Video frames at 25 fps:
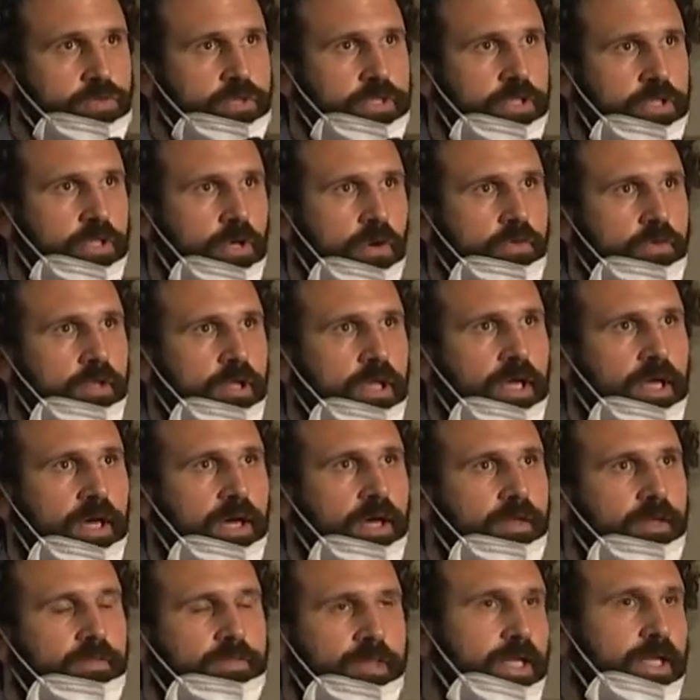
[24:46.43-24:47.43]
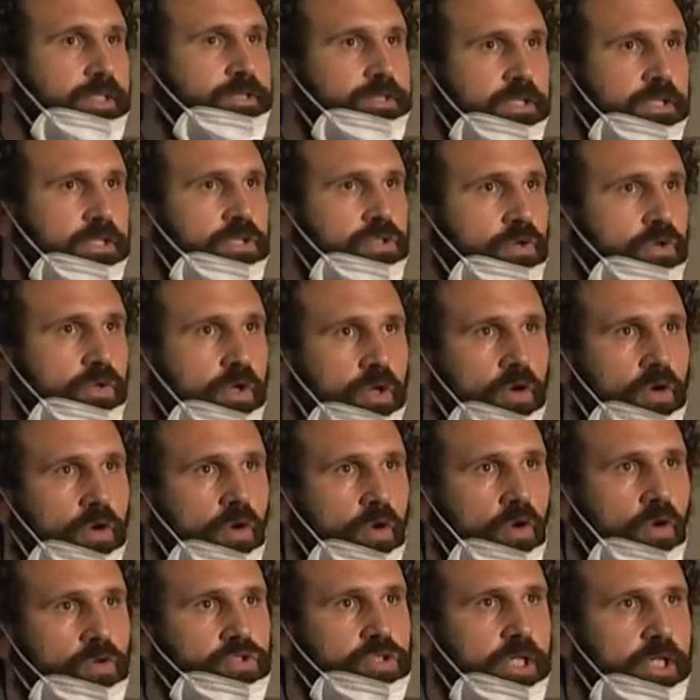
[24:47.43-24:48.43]
So costs were
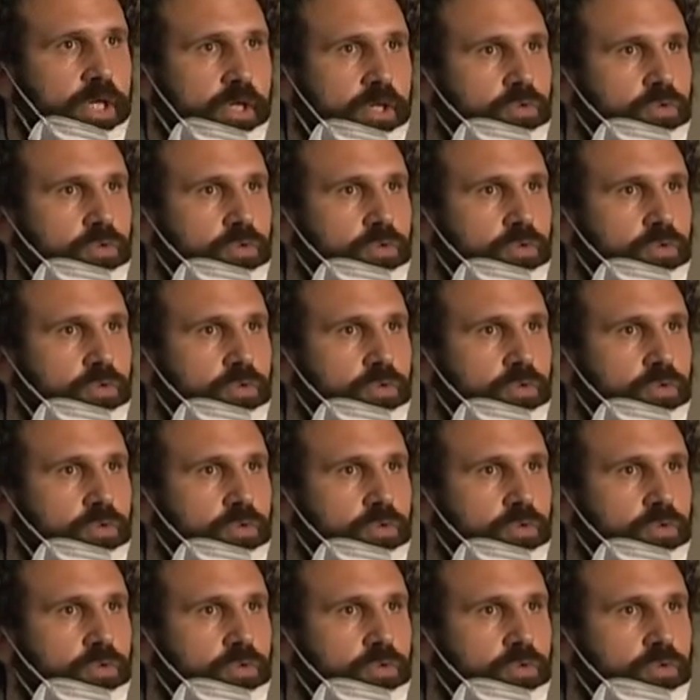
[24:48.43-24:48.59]
discussed,